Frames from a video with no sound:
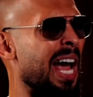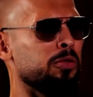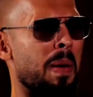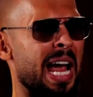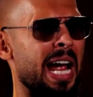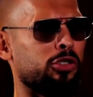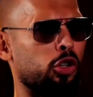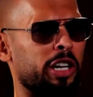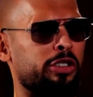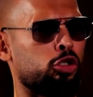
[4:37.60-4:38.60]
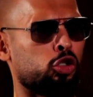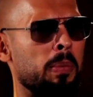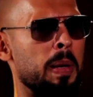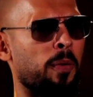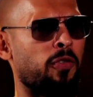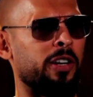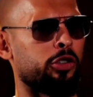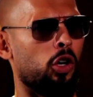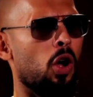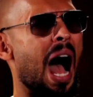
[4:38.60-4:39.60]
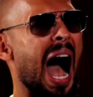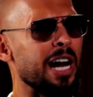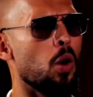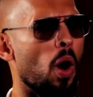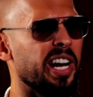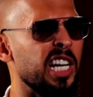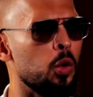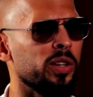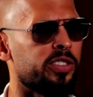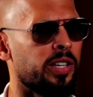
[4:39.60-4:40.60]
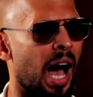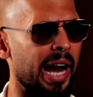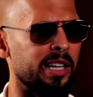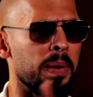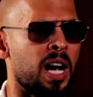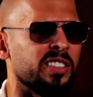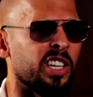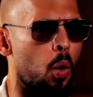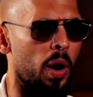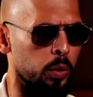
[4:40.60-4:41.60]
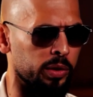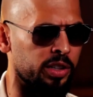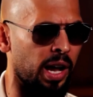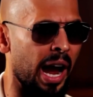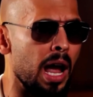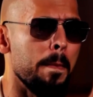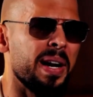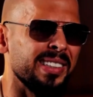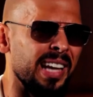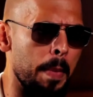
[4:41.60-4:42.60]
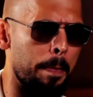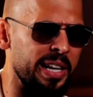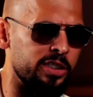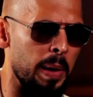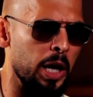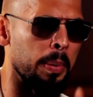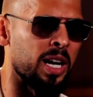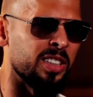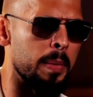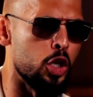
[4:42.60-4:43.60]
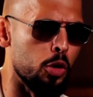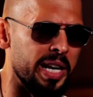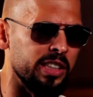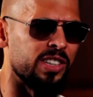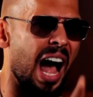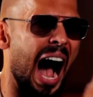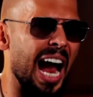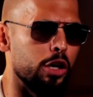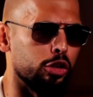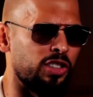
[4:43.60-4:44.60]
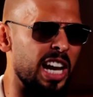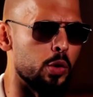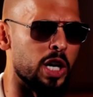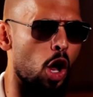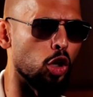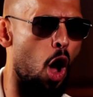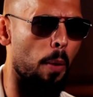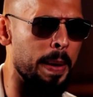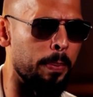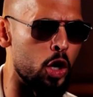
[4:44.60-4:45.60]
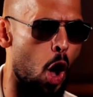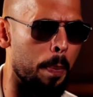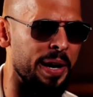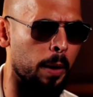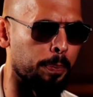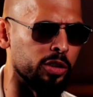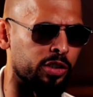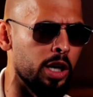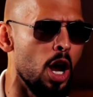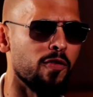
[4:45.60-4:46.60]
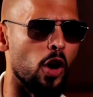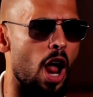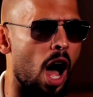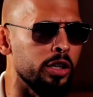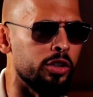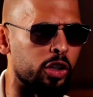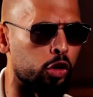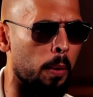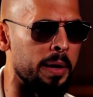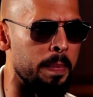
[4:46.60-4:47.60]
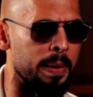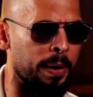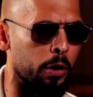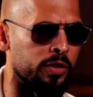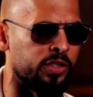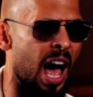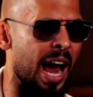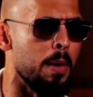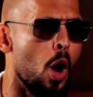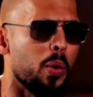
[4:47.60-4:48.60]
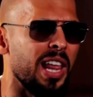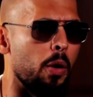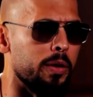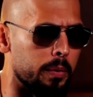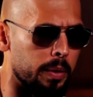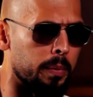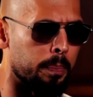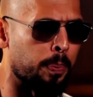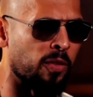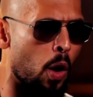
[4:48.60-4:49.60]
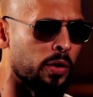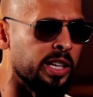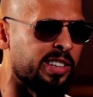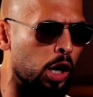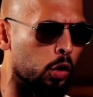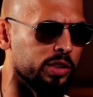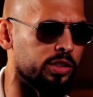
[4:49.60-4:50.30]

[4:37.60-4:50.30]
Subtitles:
my answer, and it's extremely professional. I don't want anyone to die, and because I don't want anyone to die, because I'm a peacemaker, because I'm a humanist, I understand you cannot lock people in an open-air prison for an undetermined period of time without provoking terrorism.